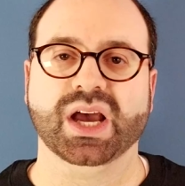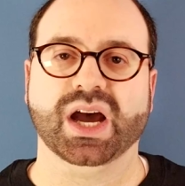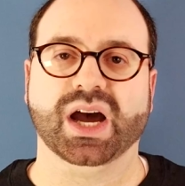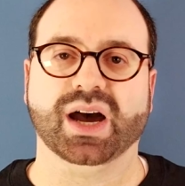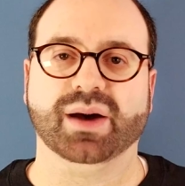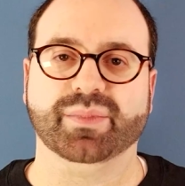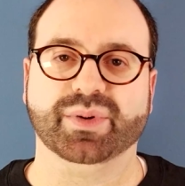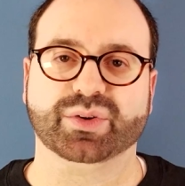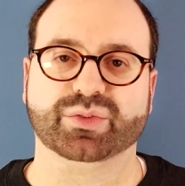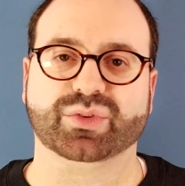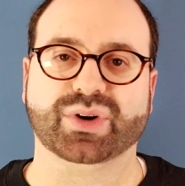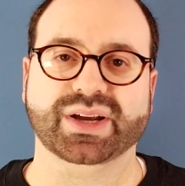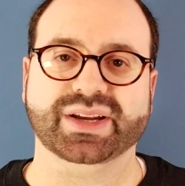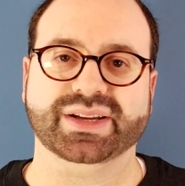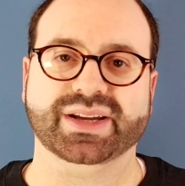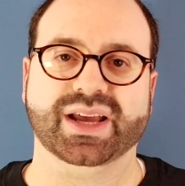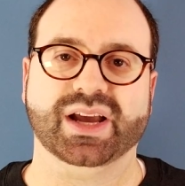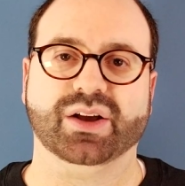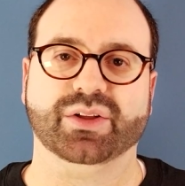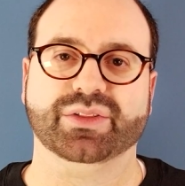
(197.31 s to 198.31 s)
But right
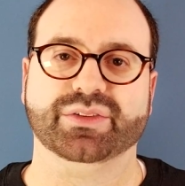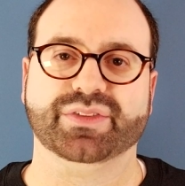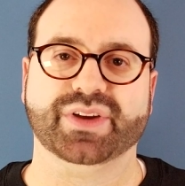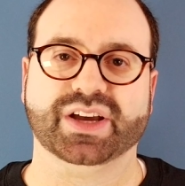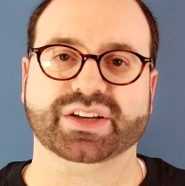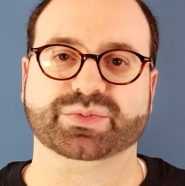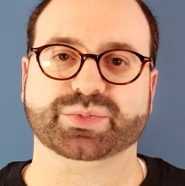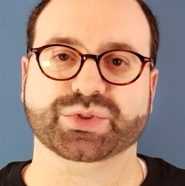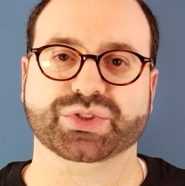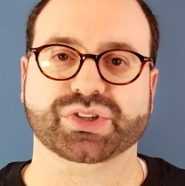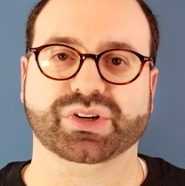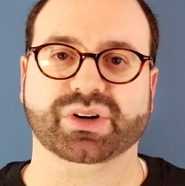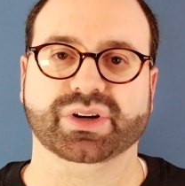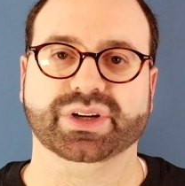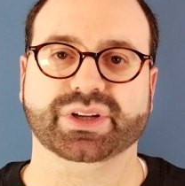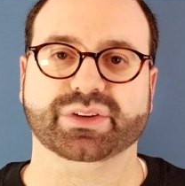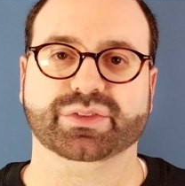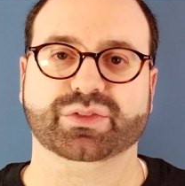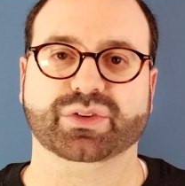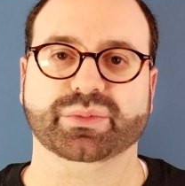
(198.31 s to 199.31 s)
now, the vast
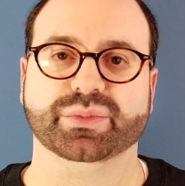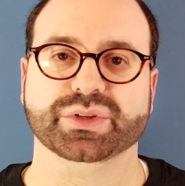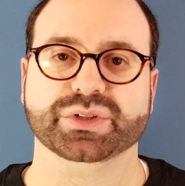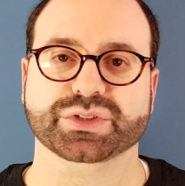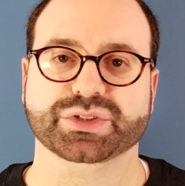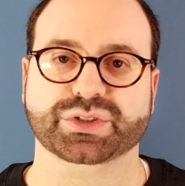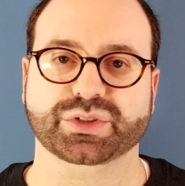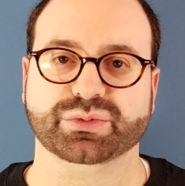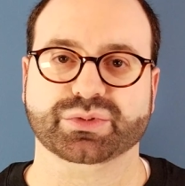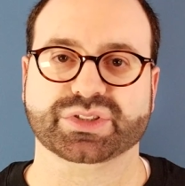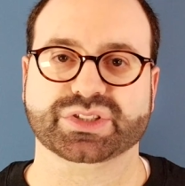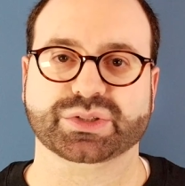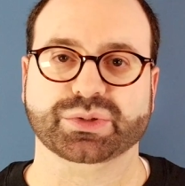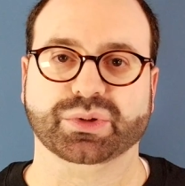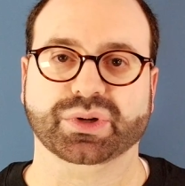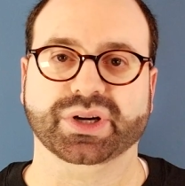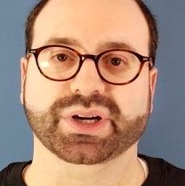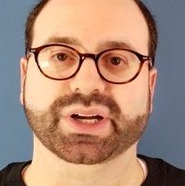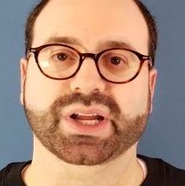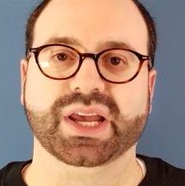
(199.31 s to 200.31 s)
majority of criminals do
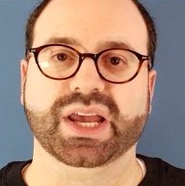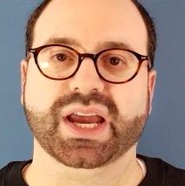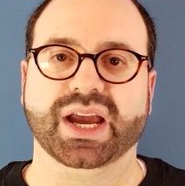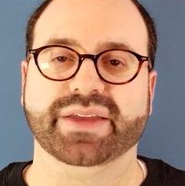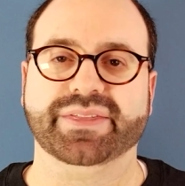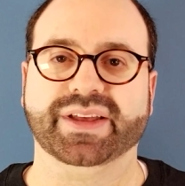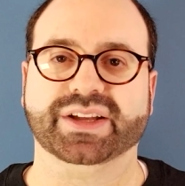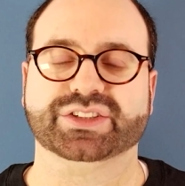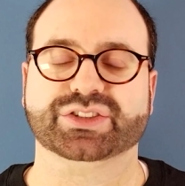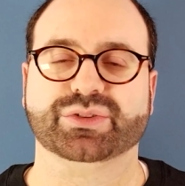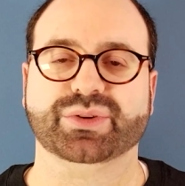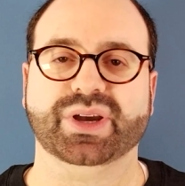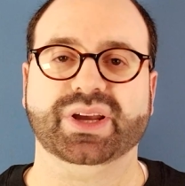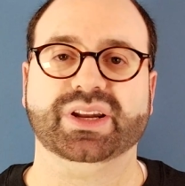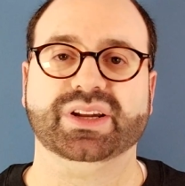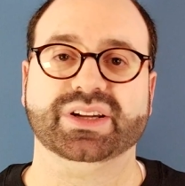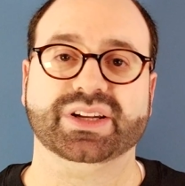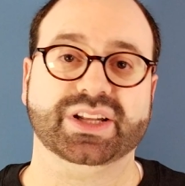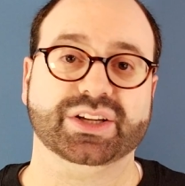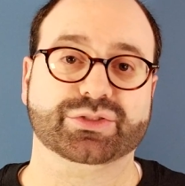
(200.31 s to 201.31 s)
restore it, and that's
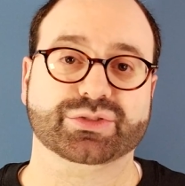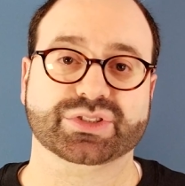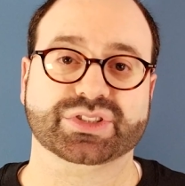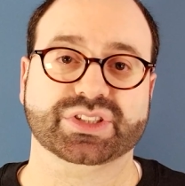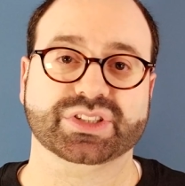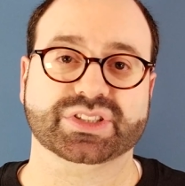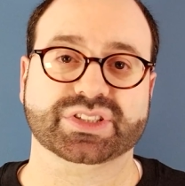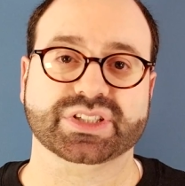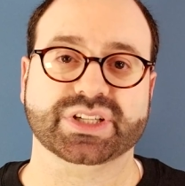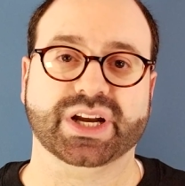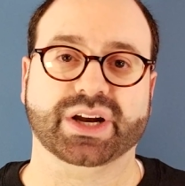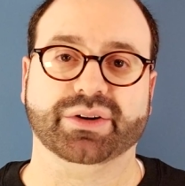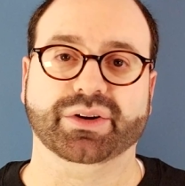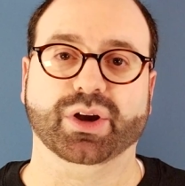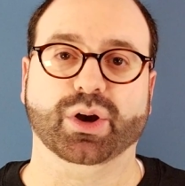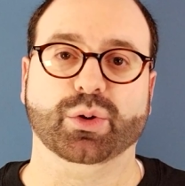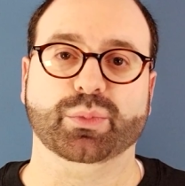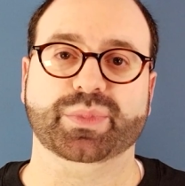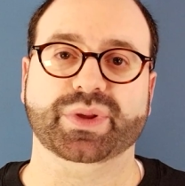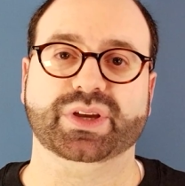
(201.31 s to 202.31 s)
created an interesting
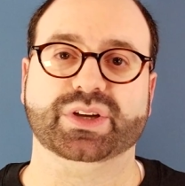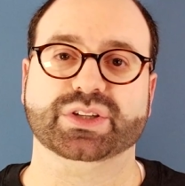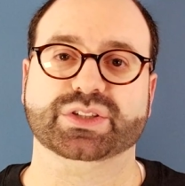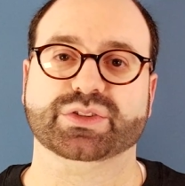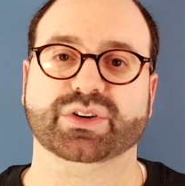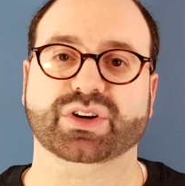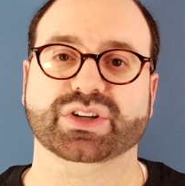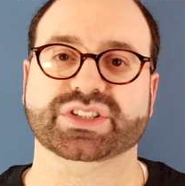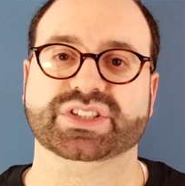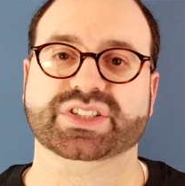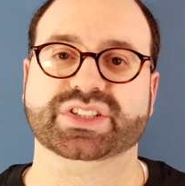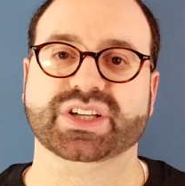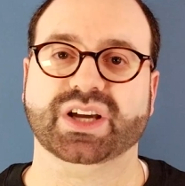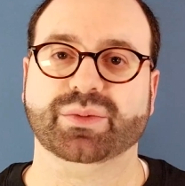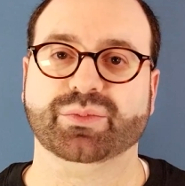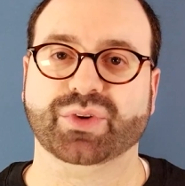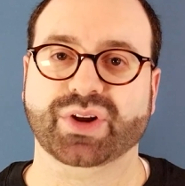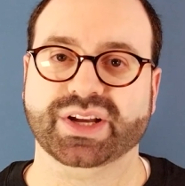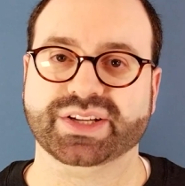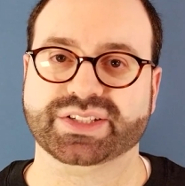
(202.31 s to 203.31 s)
scenario because on
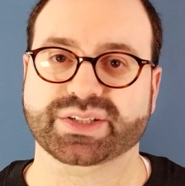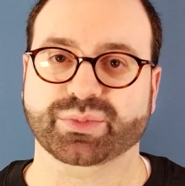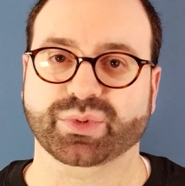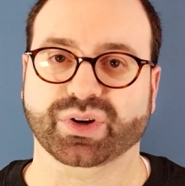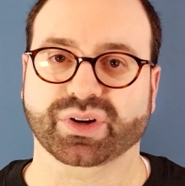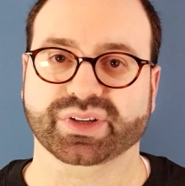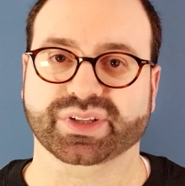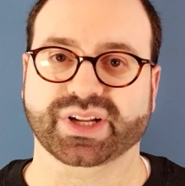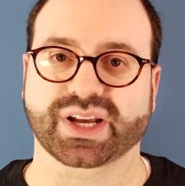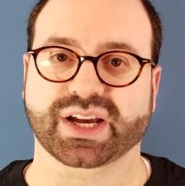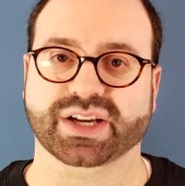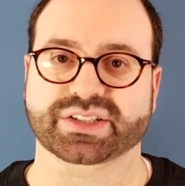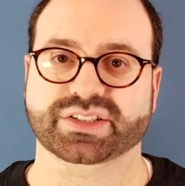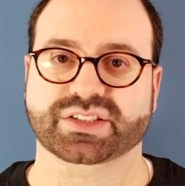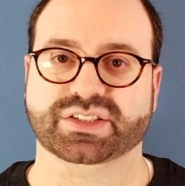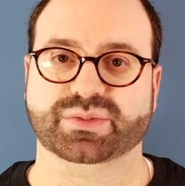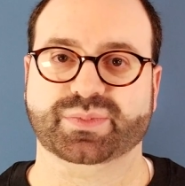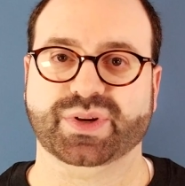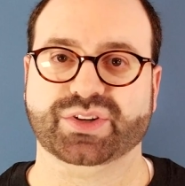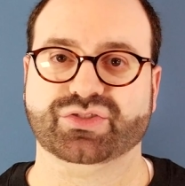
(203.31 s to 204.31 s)
some ransomware attacks,
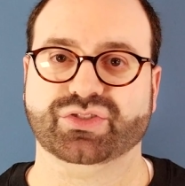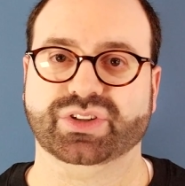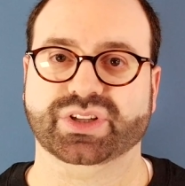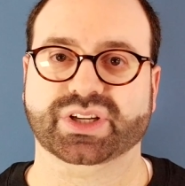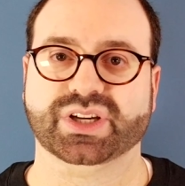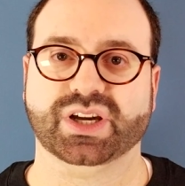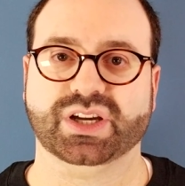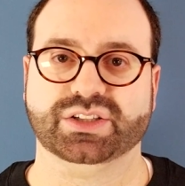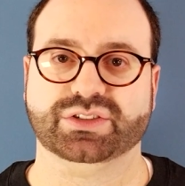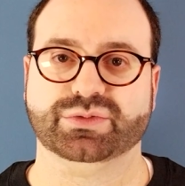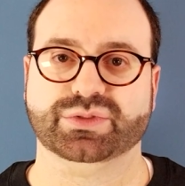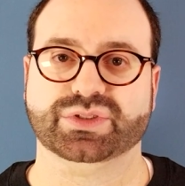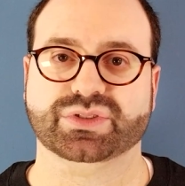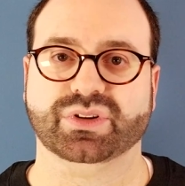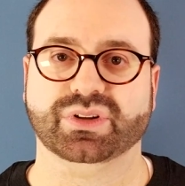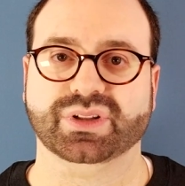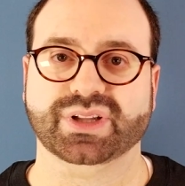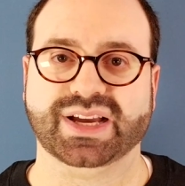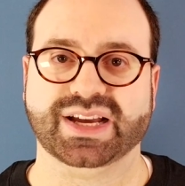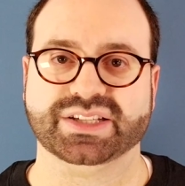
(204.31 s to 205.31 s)
especially the kinds we
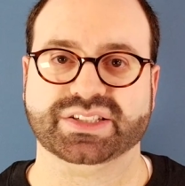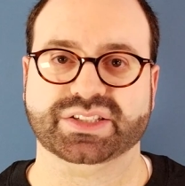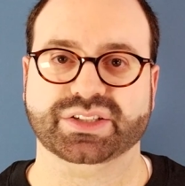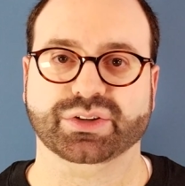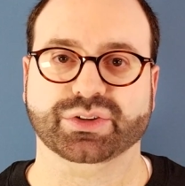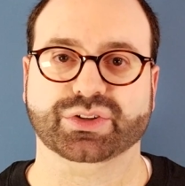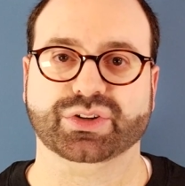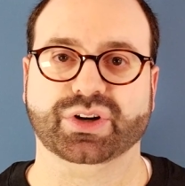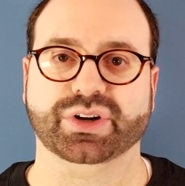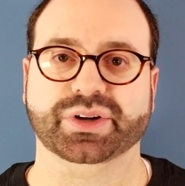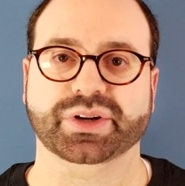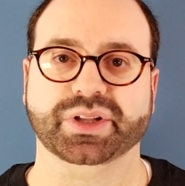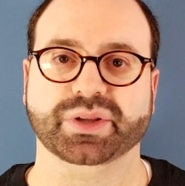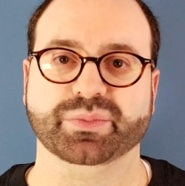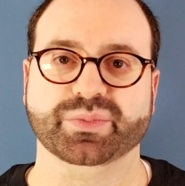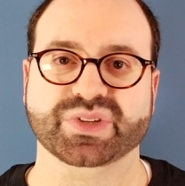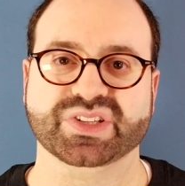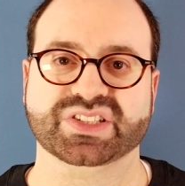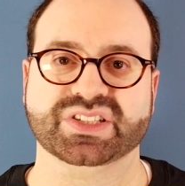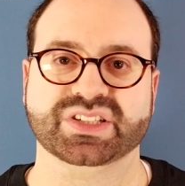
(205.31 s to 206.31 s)
saw last year targeting
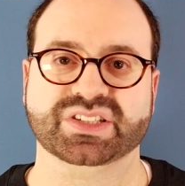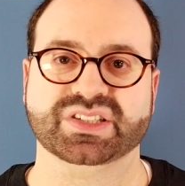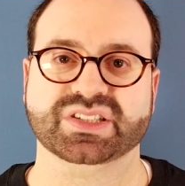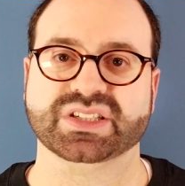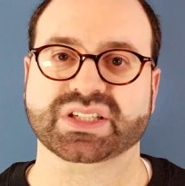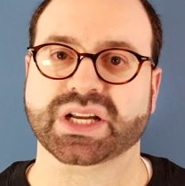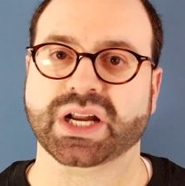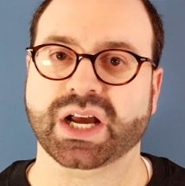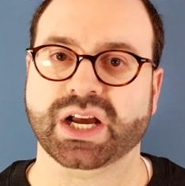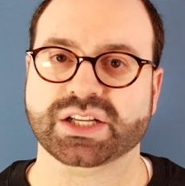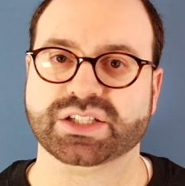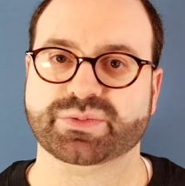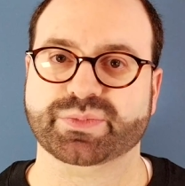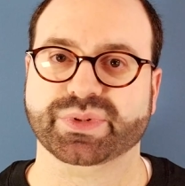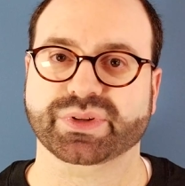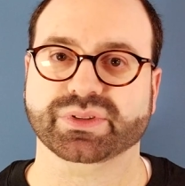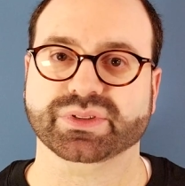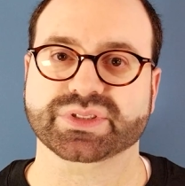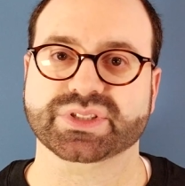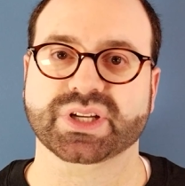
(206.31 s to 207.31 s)
businesses and
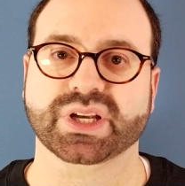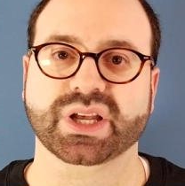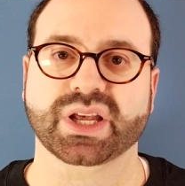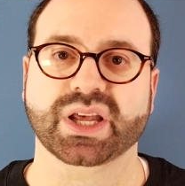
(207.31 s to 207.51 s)
hospitals,